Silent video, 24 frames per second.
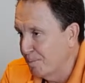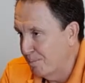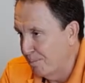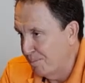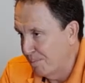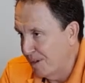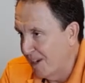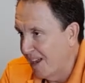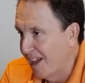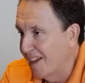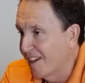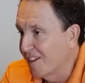
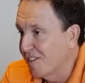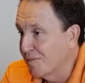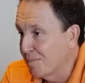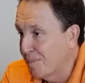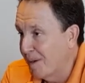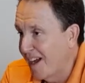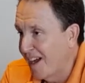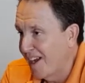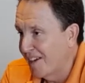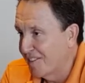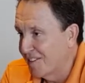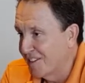play as
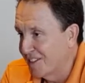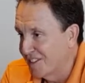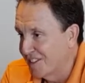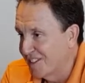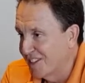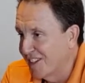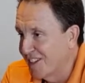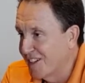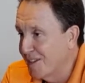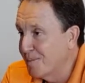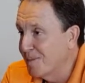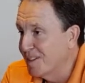part of the
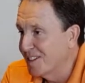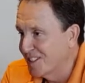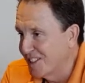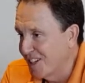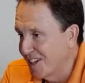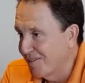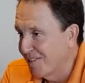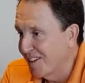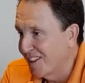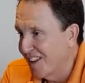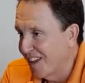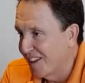team, and
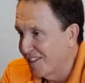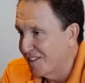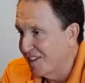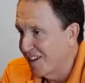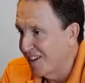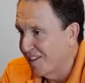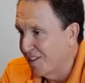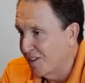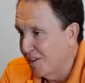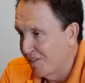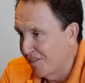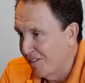generally a
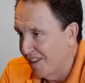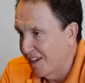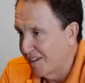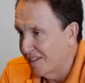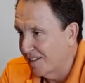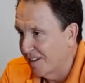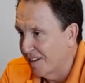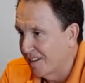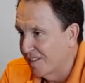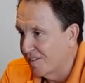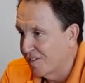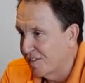lot of that
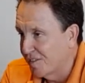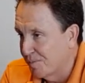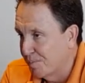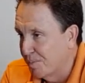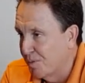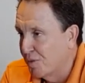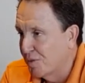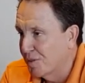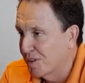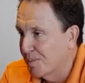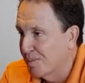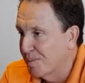is
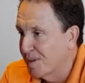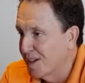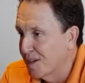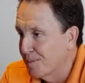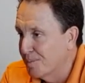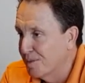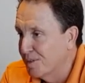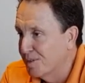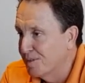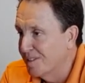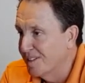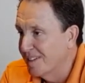sporting
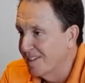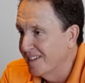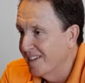people.